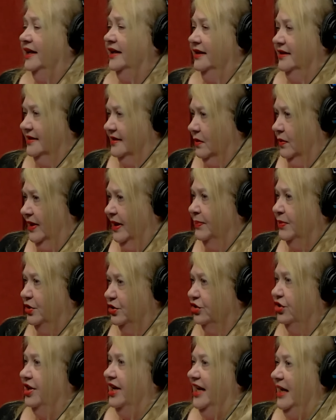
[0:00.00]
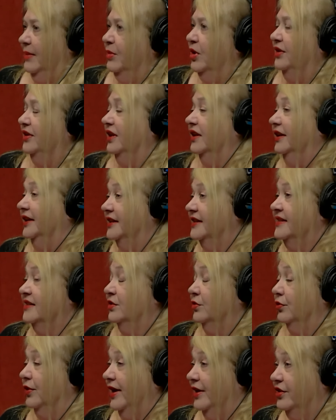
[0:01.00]
is so we can put your name on the list
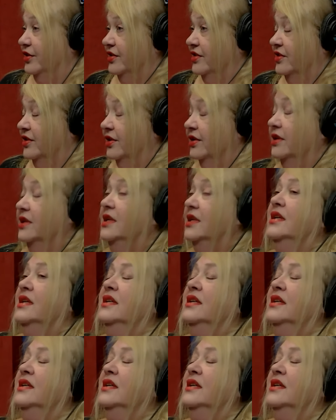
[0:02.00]
to register